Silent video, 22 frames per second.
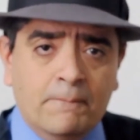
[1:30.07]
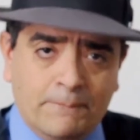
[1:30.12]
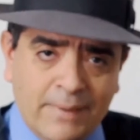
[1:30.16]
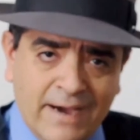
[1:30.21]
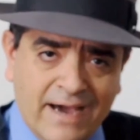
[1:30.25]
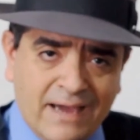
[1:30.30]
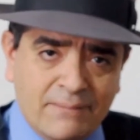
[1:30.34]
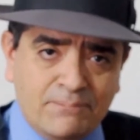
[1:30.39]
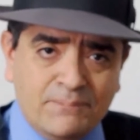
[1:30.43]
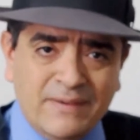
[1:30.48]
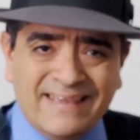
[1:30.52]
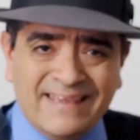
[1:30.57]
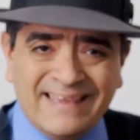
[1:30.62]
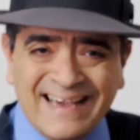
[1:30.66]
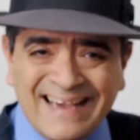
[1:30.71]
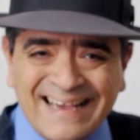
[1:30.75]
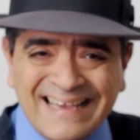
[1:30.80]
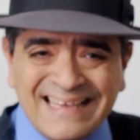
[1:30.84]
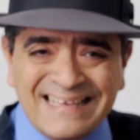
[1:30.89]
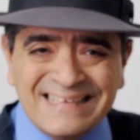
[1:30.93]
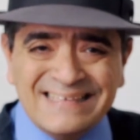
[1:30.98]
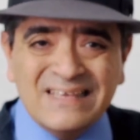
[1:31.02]
But
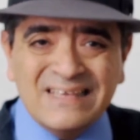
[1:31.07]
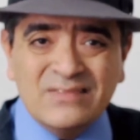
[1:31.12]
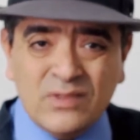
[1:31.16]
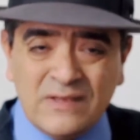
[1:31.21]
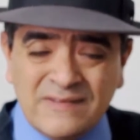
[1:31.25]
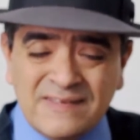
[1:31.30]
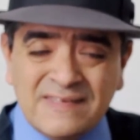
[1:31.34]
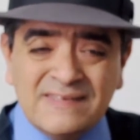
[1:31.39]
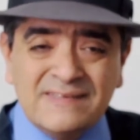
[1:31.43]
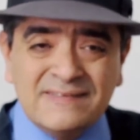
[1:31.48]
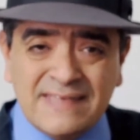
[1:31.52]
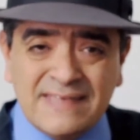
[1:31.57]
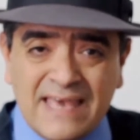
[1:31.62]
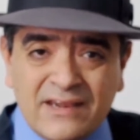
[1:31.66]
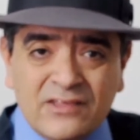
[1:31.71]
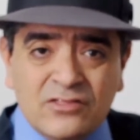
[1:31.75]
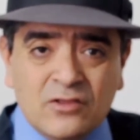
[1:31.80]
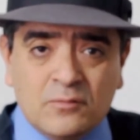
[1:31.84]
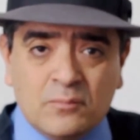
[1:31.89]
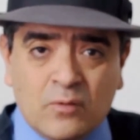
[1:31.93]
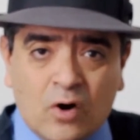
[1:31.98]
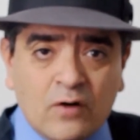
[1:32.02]
because this is
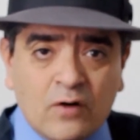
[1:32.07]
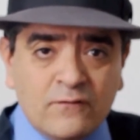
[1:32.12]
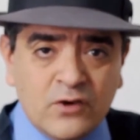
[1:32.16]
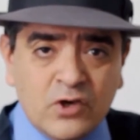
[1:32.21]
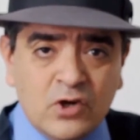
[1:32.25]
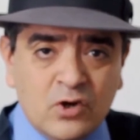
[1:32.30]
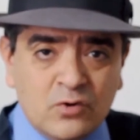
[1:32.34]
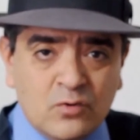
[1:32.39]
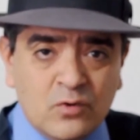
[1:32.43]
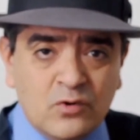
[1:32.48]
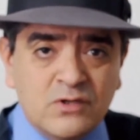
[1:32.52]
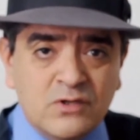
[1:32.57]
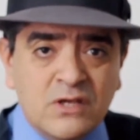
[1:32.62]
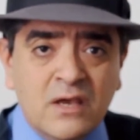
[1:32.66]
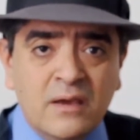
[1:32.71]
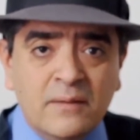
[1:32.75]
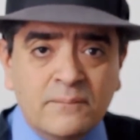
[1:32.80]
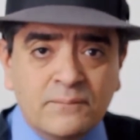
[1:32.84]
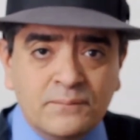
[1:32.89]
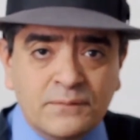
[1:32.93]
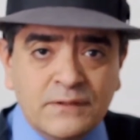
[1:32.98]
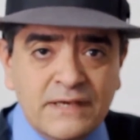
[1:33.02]
set in the Marvel Universe,
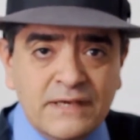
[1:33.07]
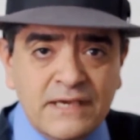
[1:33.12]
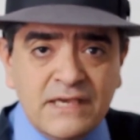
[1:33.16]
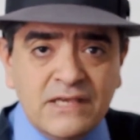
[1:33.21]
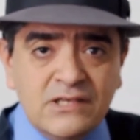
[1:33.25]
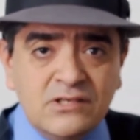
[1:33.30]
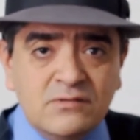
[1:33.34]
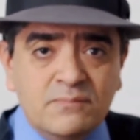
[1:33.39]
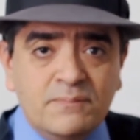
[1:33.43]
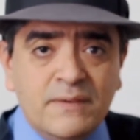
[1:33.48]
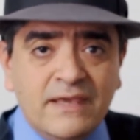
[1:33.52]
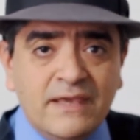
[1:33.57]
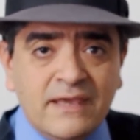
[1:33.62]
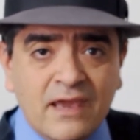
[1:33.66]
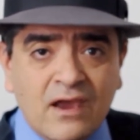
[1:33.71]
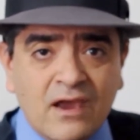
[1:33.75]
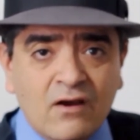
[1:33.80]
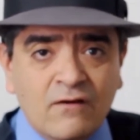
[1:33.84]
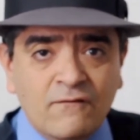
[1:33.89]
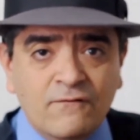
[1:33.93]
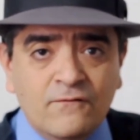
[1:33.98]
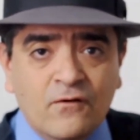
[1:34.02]
please be
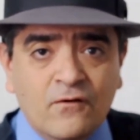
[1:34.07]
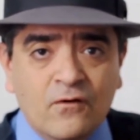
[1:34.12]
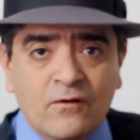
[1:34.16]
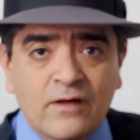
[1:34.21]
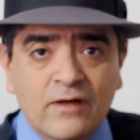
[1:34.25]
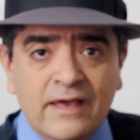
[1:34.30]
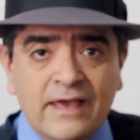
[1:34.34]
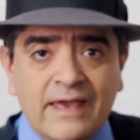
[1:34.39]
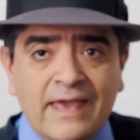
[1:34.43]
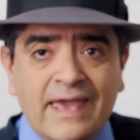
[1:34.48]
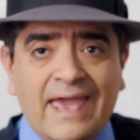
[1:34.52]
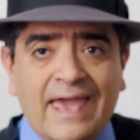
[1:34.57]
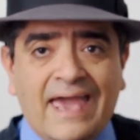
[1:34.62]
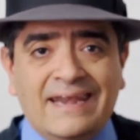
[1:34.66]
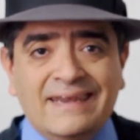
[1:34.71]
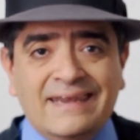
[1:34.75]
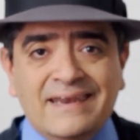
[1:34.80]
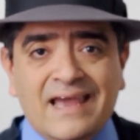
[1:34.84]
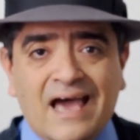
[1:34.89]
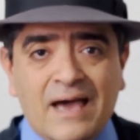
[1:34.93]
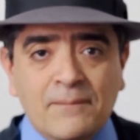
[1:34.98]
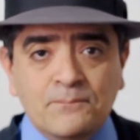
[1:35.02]
careful
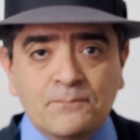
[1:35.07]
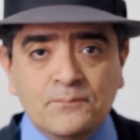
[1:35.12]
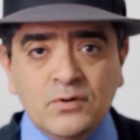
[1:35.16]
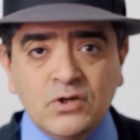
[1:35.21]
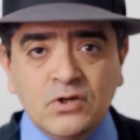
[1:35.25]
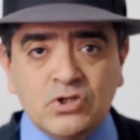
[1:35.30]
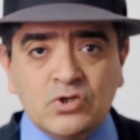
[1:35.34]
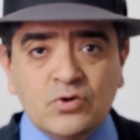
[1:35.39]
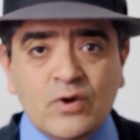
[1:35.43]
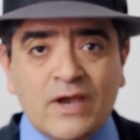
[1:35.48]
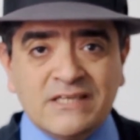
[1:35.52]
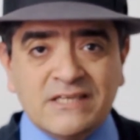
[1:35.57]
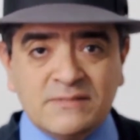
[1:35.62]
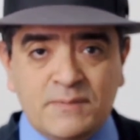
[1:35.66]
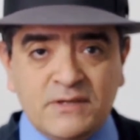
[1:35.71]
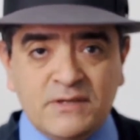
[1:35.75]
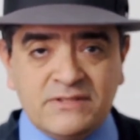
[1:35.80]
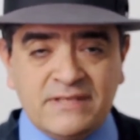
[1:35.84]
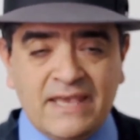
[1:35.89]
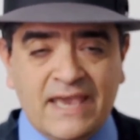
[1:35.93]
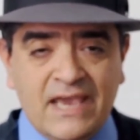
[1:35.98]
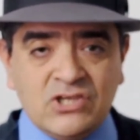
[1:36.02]
and not put your
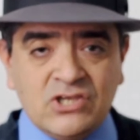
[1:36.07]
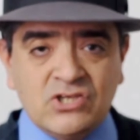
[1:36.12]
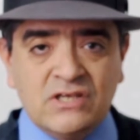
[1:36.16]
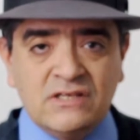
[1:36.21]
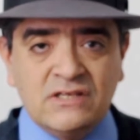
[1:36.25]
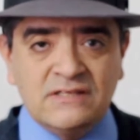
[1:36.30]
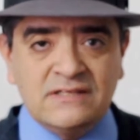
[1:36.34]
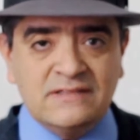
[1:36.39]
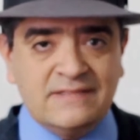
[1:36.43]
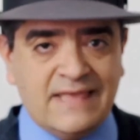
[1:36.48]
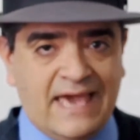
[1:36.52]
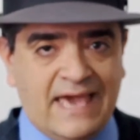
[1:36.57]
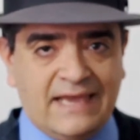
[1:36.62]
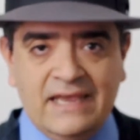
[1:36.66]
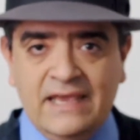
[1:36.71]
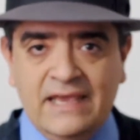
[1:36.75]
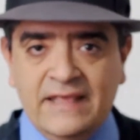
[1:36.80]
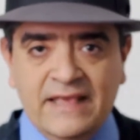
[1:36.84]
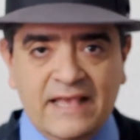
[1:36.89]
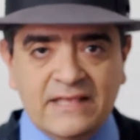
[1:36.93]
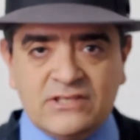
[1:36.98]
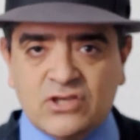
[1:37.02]
expectations
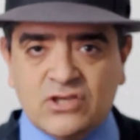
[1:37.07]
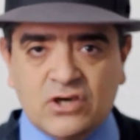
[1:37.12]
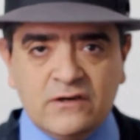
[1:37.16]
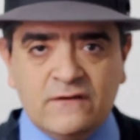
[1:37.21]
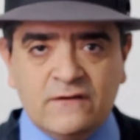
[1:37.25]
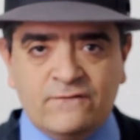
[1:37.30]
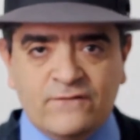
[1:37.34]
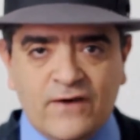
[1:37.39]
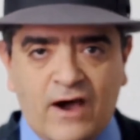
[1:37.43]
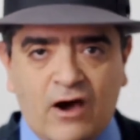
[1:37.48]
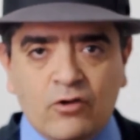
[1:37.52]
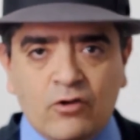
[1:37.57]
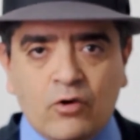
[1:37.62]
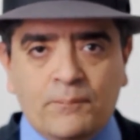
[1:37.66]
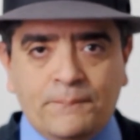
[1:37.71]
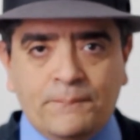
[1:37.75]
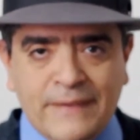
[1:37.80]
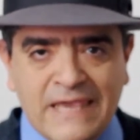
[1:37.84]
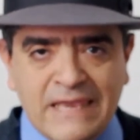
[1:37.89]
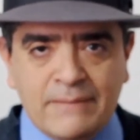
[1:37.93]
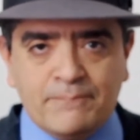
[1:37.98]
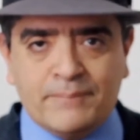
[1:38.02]
that it's going to follow
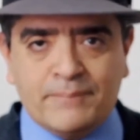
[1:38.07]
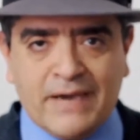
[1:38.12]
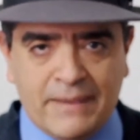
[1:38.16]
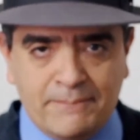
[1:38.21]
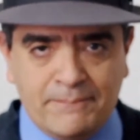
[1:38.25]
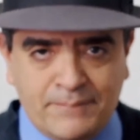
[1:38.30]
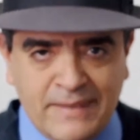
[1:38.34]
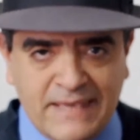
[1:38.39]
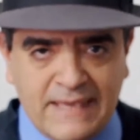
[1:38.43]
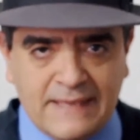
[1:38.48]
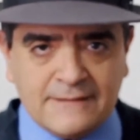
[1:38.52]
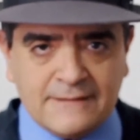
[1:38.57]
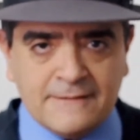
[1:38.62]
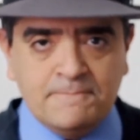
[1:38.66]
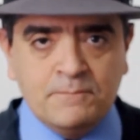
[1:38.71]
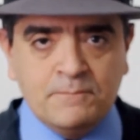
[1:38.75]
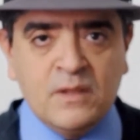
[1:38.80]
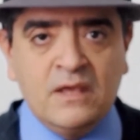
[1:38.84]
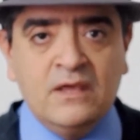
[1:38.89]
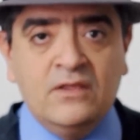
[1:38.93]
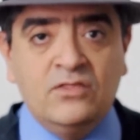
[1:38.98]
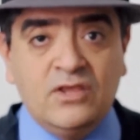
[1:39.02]
beat by beat
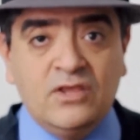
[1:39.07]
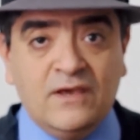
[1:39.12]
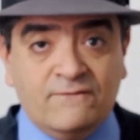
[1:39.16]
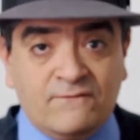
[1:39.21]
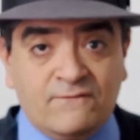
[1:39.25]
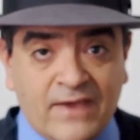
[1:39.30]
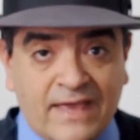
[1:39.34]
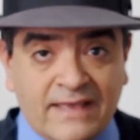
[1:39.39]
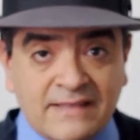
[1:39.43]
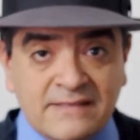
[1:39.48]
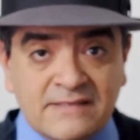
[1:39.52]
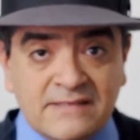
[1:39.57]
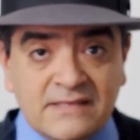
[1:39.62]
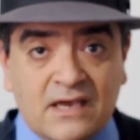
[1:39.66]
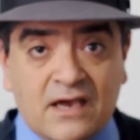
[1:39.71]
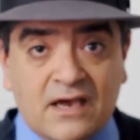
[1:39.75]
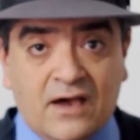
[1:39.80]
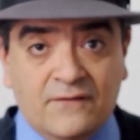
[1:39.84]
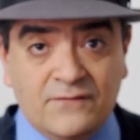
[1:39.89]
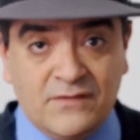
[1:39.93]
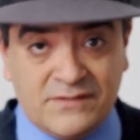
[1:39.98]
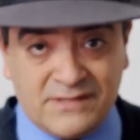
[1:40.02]
the events
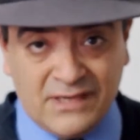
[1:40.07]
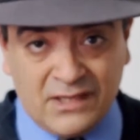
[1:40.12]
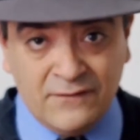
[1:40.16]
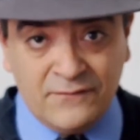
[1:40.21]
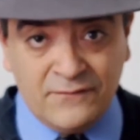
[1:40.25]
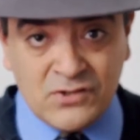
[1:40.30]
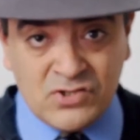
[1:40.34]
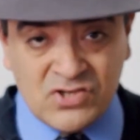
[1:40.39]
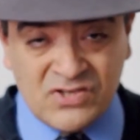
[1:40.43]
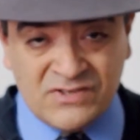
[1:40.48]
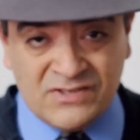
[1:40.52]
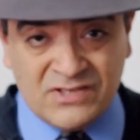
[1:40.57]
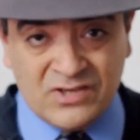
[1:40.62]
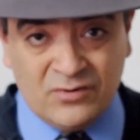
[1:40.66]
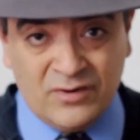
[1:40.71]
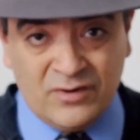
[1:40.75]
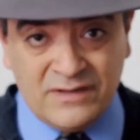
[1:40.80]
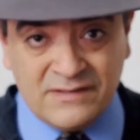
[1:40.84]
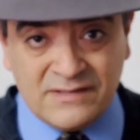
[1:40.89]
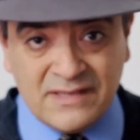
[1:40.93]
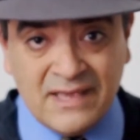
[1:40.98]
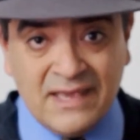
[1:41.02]
of the television
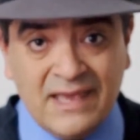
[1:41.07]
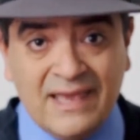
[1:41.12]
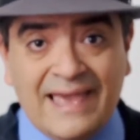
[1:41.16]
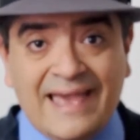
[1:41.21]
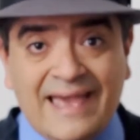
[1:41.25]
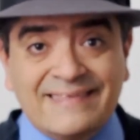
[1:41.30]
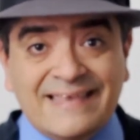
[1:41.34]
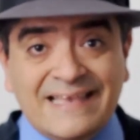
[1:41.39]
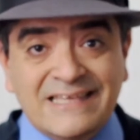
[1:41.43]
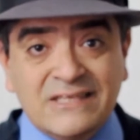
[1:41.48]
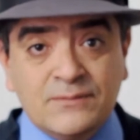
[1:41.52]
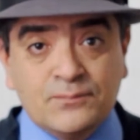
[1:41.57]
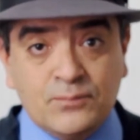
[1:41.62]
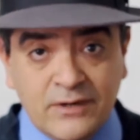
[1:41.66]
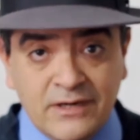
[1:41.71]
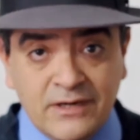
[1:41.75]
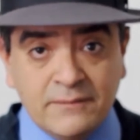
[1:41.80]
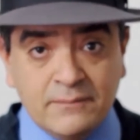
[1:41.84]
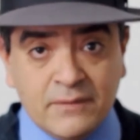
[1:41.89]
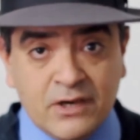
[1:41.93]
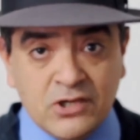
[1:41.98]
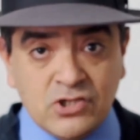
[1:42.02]
series, and that's
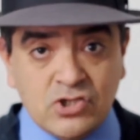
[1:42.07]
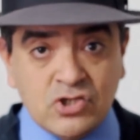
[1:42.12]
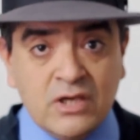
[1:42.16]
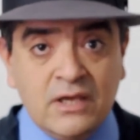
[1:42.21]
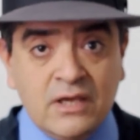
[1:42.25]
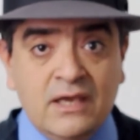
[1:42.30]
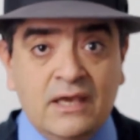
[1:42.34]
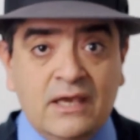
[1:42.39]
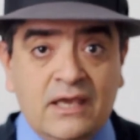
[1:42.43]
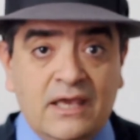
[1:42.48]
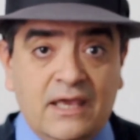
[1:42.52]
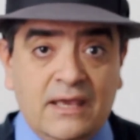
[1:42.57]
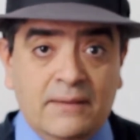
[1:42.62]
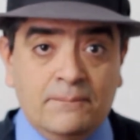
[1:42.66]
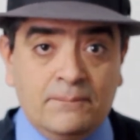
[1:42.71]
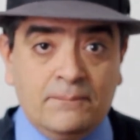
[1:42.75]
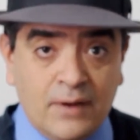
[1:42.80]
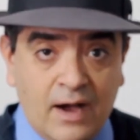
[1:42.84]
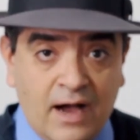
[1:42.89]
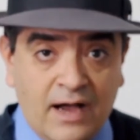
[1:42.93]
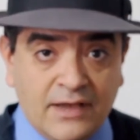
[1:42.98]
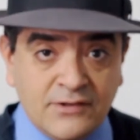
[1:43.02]
pretty much
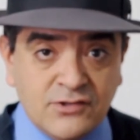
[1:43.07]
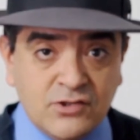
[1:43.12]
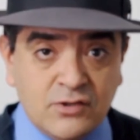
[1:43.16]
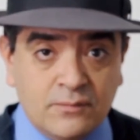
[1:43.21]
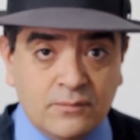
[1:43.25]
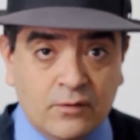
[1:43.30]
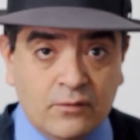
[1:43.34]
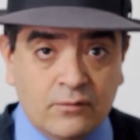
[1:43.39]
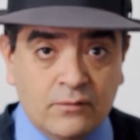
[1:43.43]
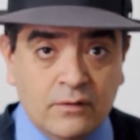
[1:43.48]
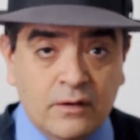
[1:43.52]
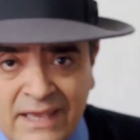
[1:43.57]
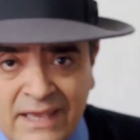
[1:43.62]
impossible.